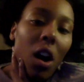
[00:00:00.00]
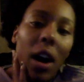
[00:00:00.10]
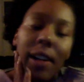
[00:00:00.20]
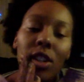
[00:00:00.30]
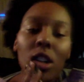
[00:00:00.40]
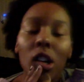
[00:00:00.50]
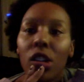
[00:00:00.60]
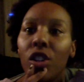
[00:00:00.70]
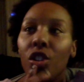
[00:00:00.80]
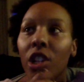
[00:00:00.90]
I
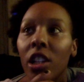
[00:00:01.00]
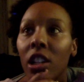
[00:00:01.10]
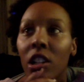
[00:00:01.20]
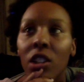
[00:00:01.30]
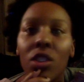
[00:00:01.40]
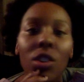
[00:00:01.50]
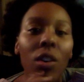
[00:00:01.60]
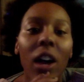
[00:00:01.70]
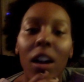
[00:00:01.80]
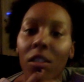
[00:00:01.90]
started drinking so
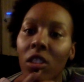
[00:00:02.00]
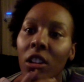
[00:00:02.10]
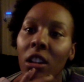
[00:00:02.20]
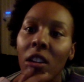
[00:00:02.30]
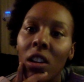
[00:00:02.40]
heavily